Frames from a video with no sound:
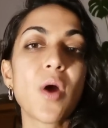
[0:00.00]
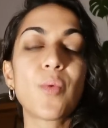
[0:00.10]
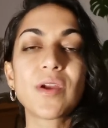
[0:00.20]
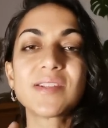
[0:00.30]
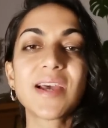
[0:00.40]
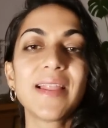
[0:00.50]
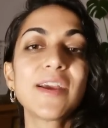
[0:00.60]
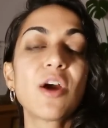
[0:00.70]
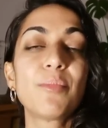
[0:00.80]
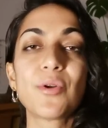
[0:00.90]
and we're
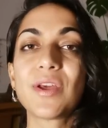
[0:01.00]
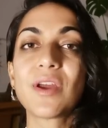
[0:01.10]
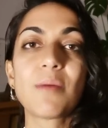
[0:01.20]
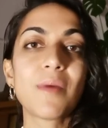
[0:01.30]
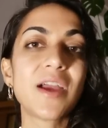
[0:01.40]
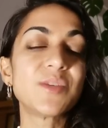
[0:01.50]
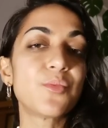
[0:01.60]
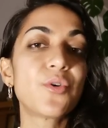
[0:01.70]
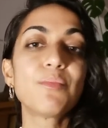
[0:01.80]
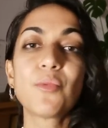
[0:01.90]
telling our body and our mind
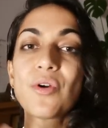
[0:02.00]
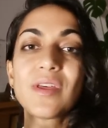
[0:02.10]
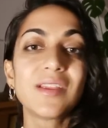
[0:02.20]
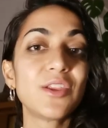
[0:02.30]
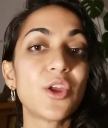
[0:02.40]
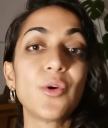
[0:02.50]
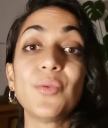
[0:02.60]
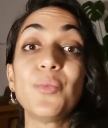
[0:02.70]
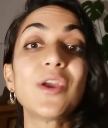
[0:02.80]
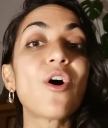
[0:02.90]
more and more that,
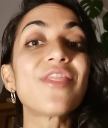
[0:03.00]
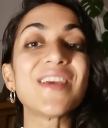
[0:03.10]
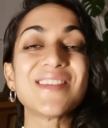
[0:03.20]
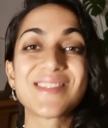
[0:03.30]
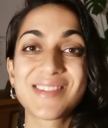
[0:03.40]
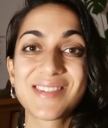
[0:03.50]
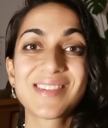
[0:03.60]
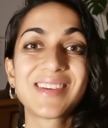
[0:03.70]
we got this.